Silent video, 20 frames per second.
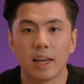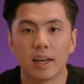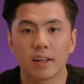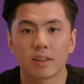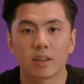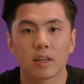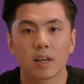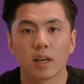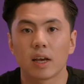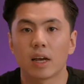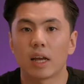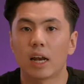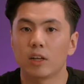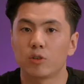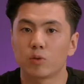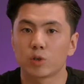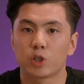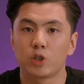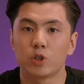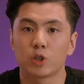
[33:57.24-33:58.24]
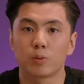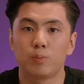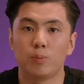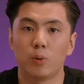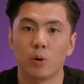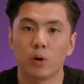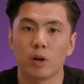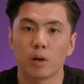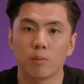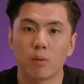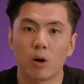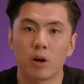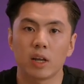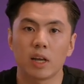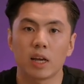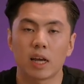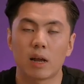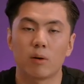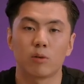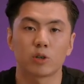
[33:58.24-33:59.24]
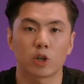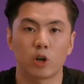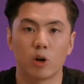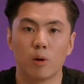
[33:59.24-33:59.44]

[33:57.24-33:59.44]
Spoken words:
hit and I was just burning money and I was